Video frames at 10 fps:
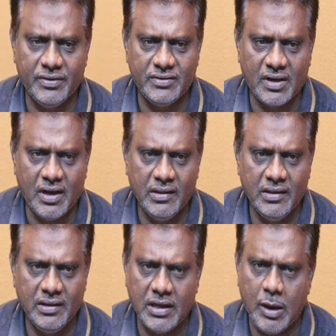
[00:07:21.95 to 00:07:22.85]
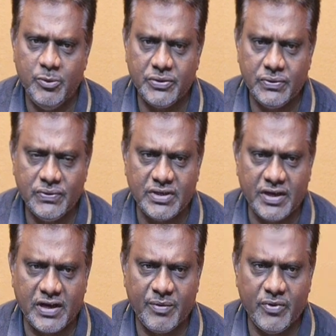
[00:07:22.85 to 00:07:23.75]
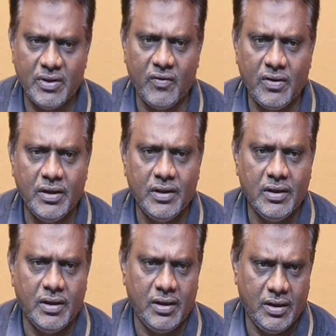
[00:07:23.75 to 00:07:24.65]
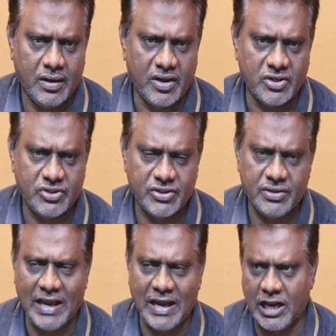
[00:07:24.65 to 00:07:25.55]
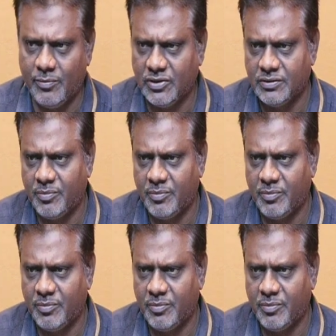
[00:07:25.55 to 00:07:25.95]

These are all the objectives under coming to our construction economics.